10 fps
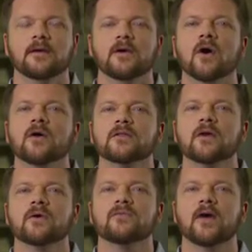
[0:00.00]
Call the
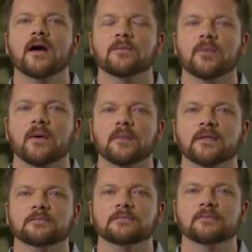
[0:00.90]
local fire department.
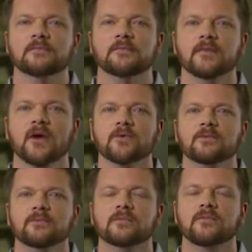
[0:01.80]
Note,
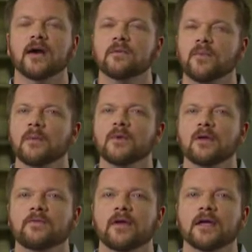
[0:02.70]
fire department
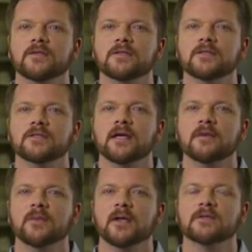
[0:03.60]
notification should
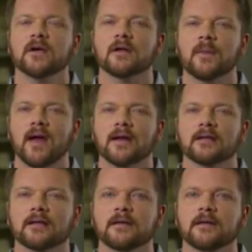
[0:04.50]
take place
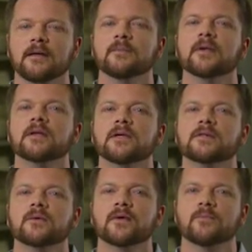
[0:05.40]
automatically, but
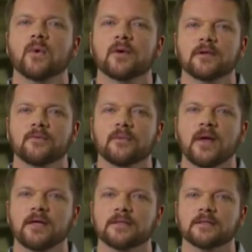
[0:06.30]
additional important
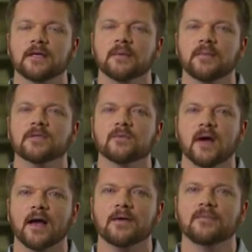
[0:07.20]
information can be
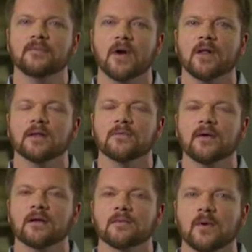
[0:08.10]
derived from calling the
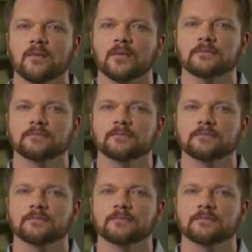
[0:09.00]
fire department.